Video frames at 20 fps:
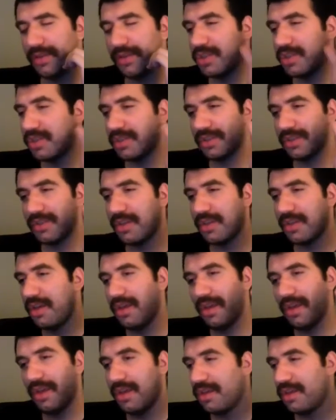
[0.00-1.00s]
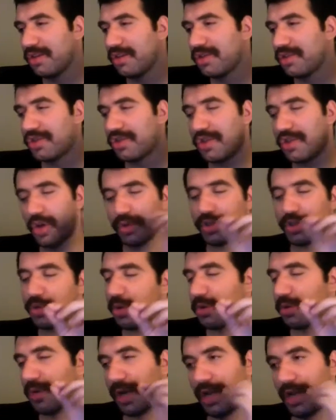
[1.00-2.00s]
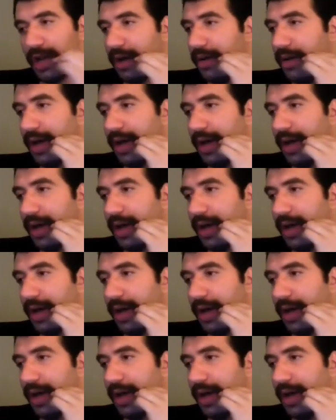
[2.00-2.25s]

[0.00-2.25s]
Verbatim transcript: just so short right now.